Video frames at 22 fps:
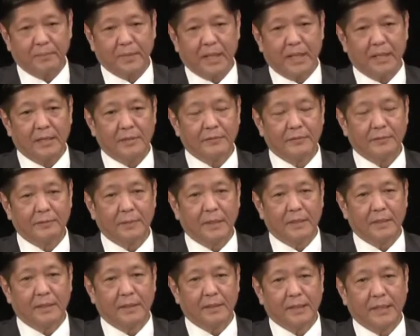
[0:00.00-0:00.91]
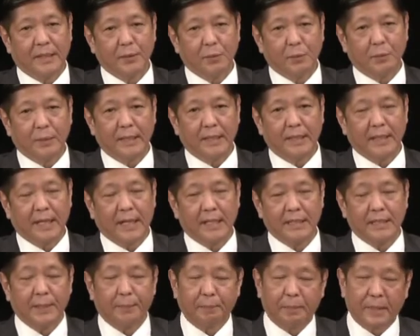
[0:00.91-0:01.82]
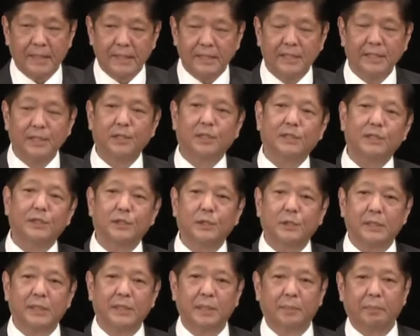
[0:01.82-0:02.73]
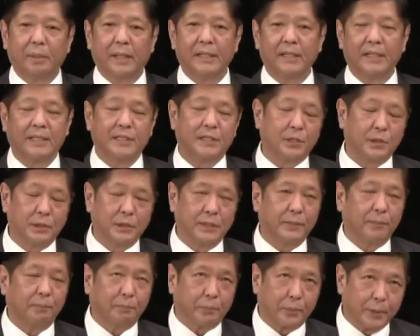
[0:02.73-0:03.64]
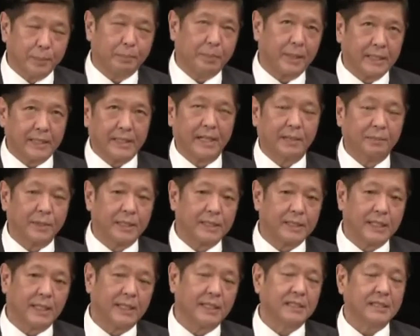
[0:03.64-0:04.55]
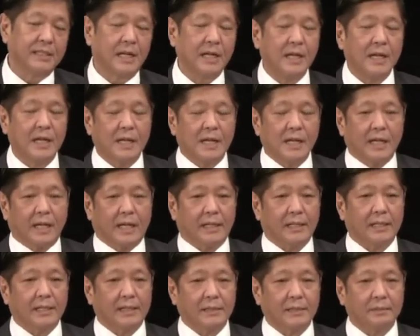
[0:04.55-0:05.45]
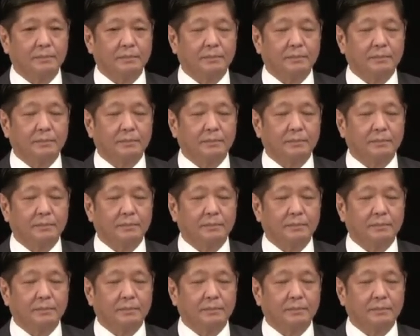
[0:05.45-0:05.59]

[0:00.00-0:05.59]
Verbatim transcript: that we had depended on during the during pre-pandemic days uh,